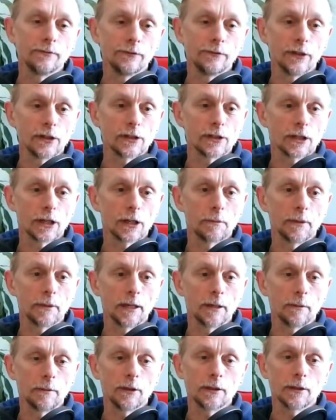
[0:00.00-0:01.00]
version coming
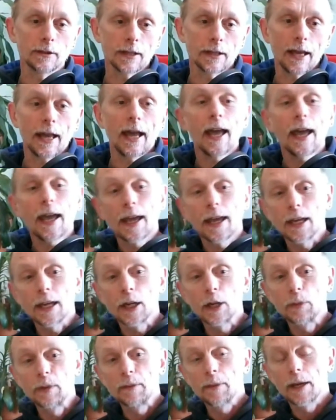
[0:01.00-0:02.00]
up, you can say, hey,
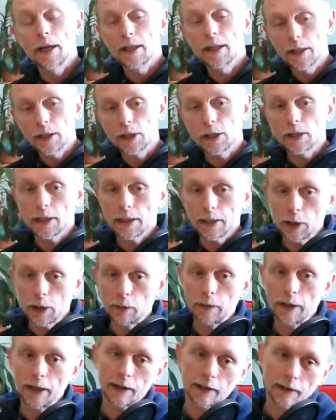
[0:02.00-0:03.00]
can we make it just a little
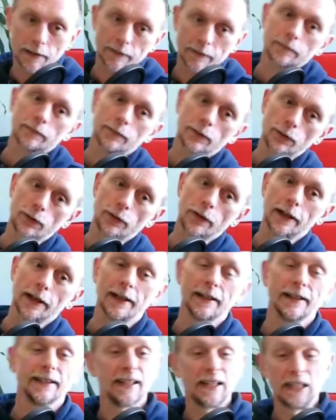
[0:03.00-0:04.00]
bit
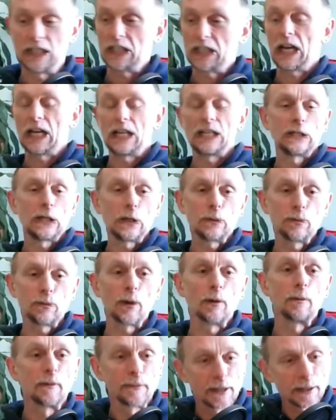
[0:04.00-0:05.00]
thriller? It's like, no
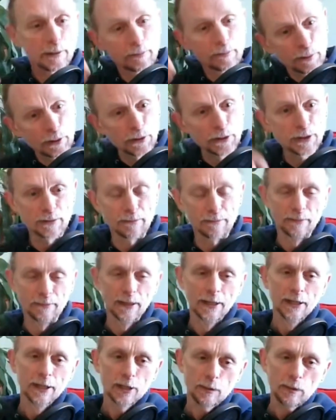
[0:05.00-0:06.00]
problem. Then put some
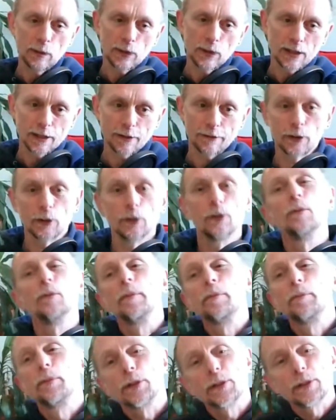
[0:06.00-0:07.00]
spooky stuff on or
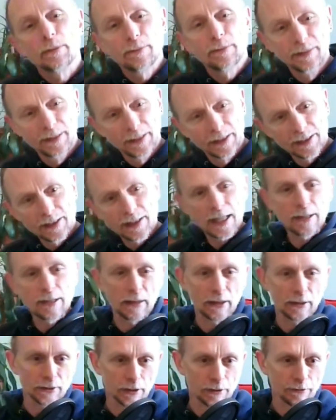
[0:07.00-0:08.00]
put some sleigh
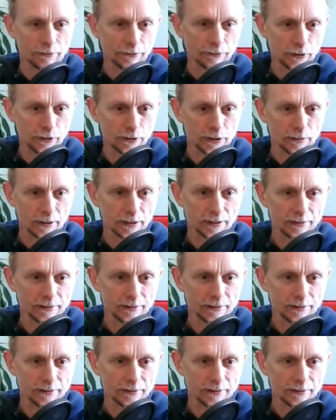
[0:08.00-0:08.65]
bells on for Christmas.